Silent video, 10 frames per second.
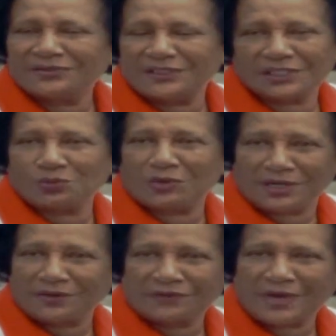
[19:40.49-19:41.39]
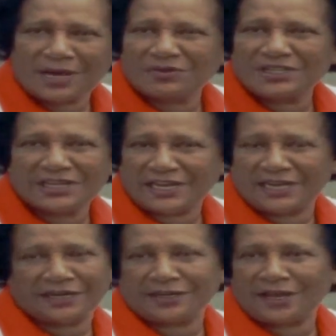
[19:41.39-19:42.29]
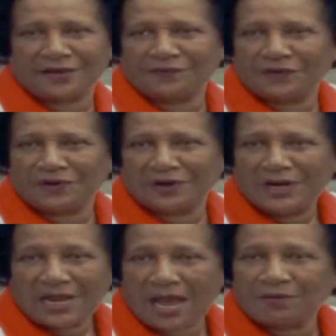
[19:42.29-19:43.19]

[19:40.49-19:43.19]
It's just wonderful. I wouldn't take anything for it.